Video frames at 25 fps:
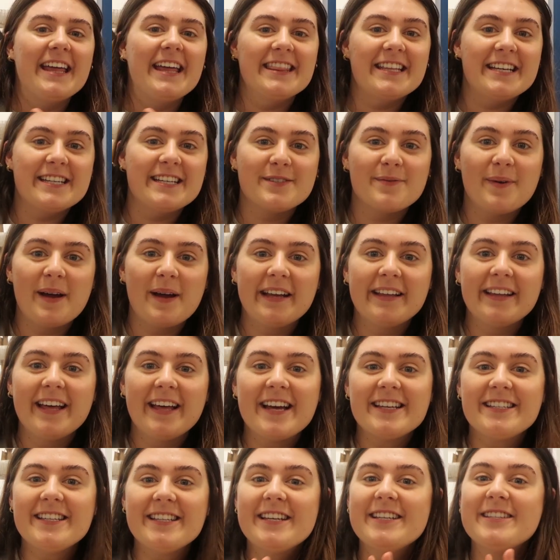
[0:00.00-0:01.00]
And these wine
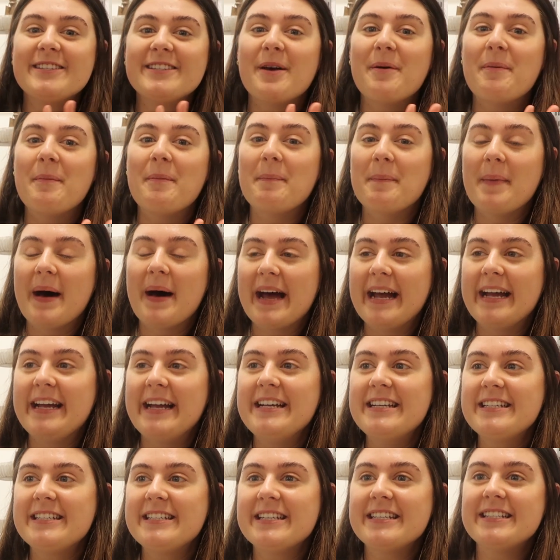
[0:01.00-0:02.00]
glasses
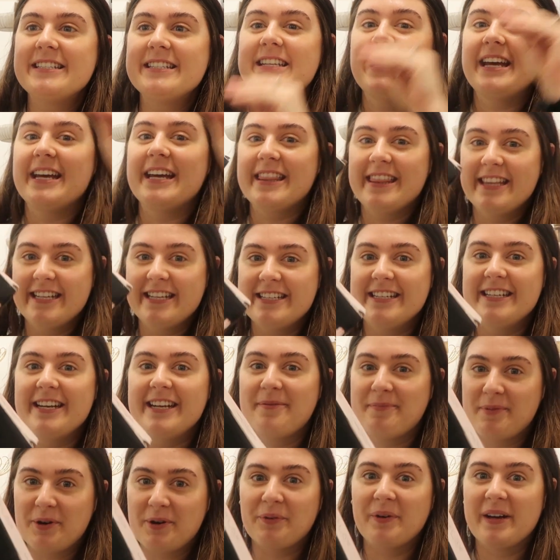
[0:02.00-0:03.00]
might take the
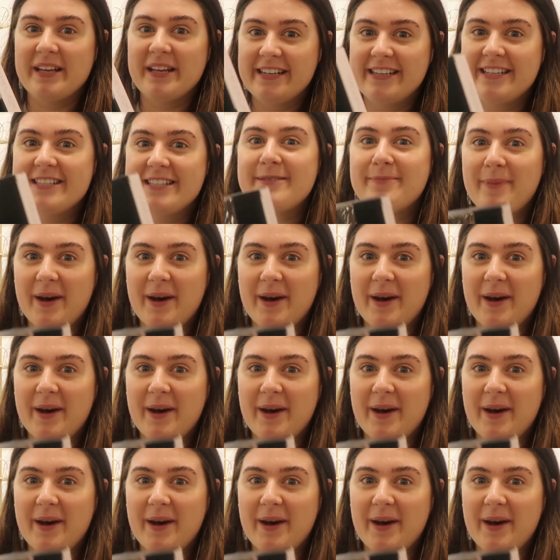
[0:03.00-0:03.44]
#1